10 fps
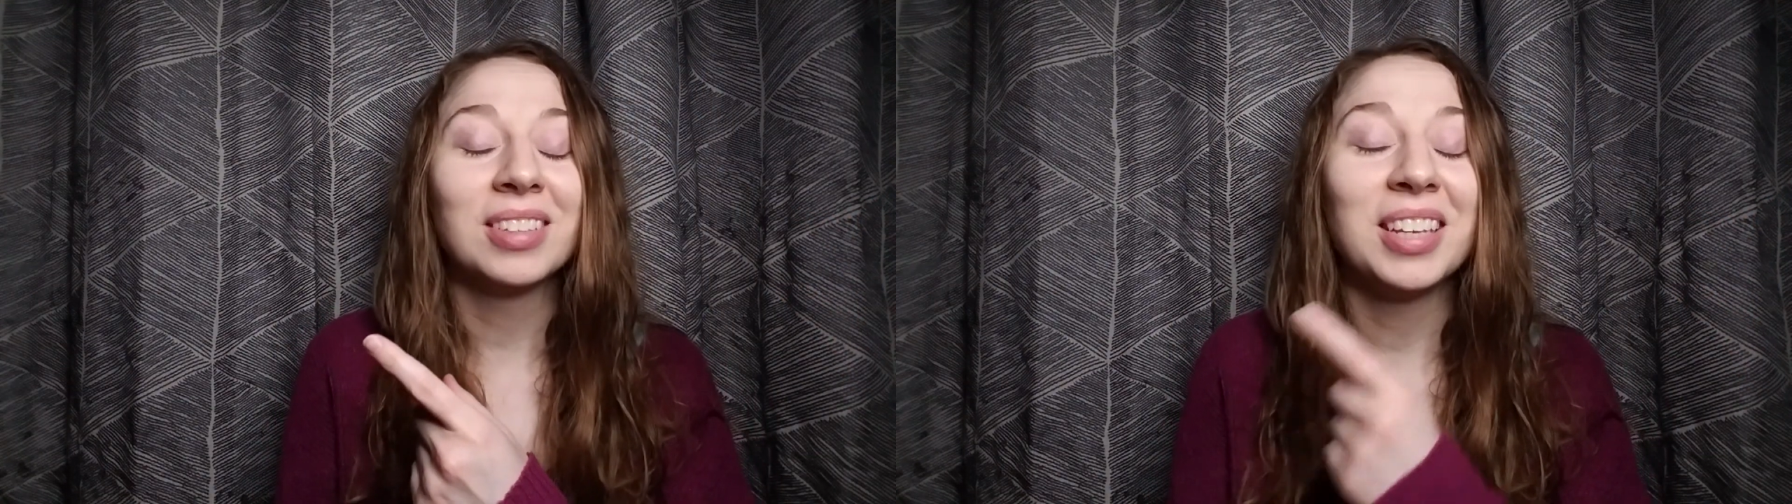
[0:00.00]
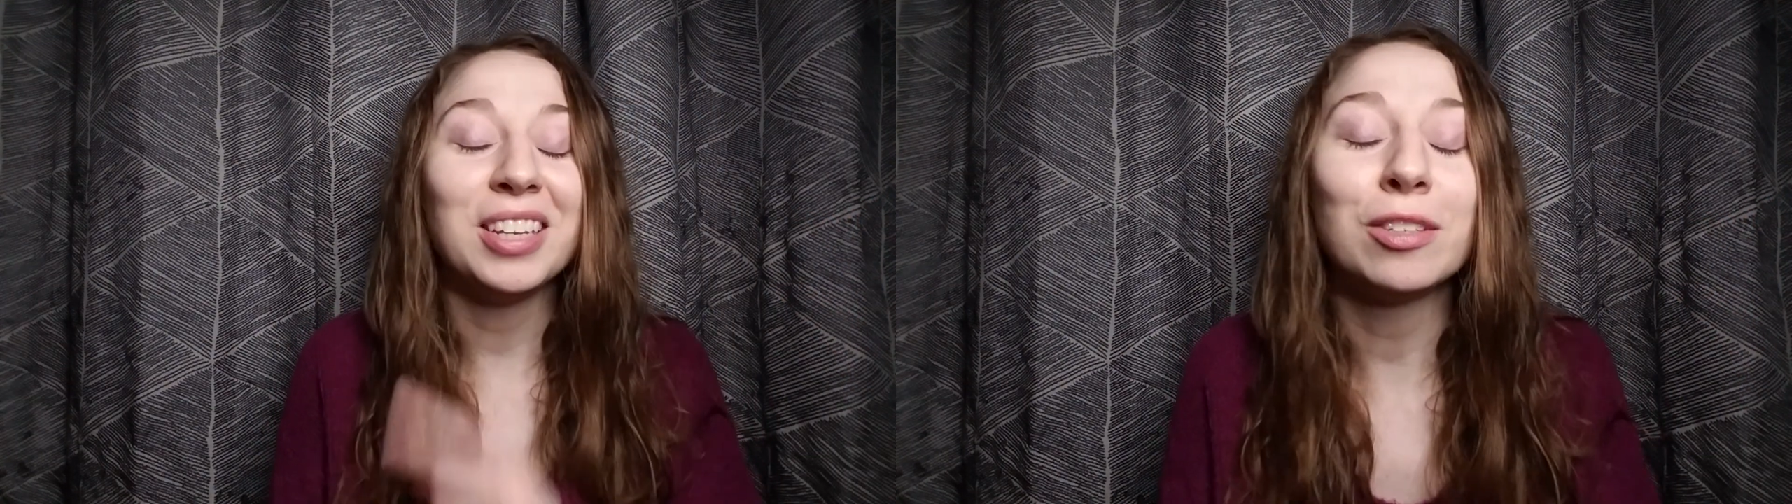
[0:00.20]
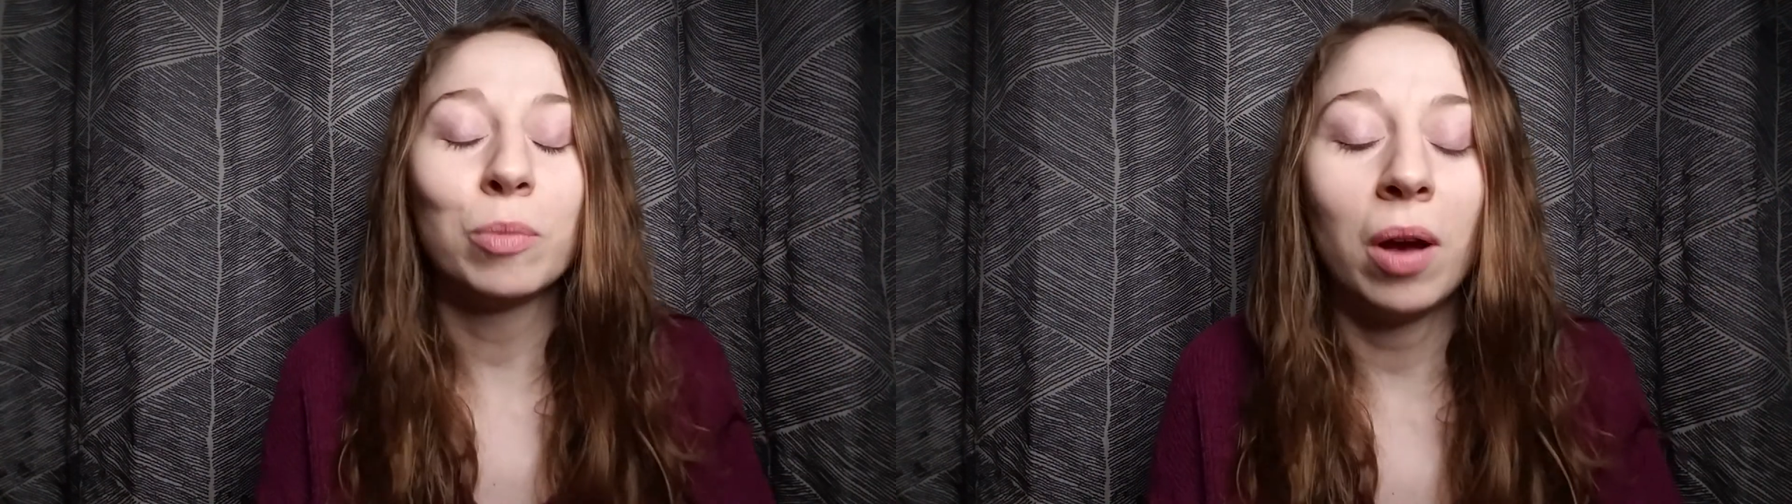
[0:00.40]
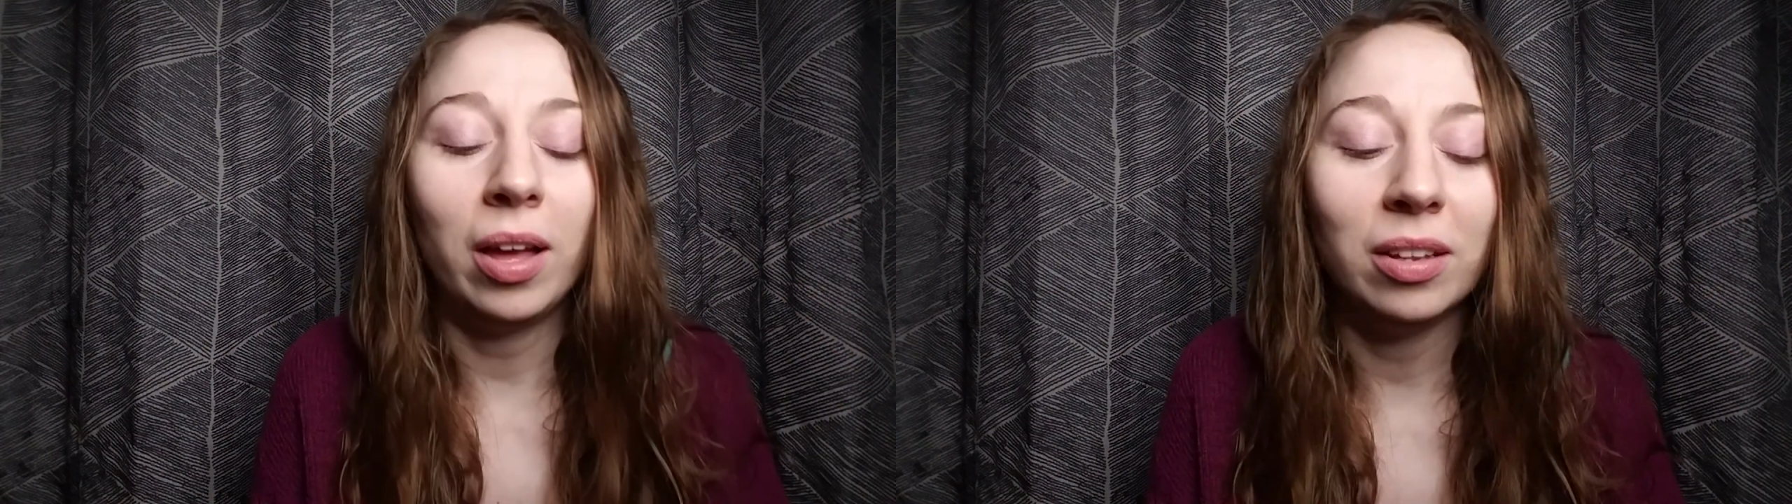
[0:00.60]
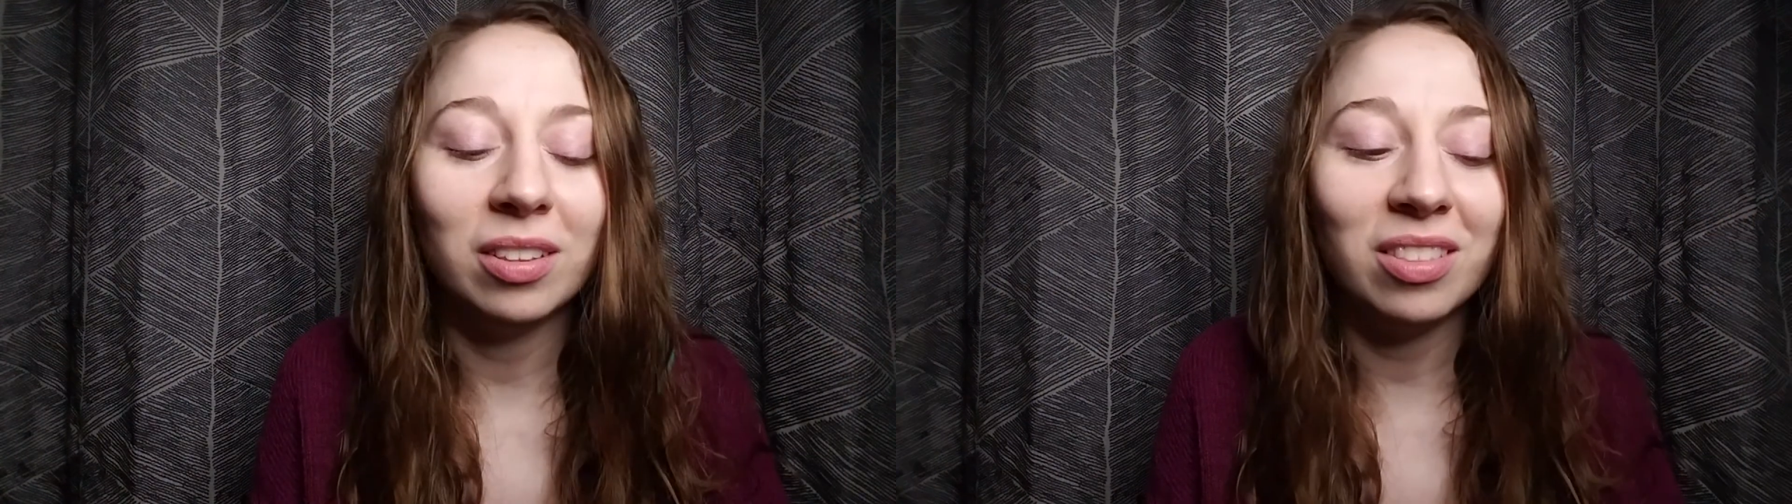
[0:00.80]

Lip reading: guess what?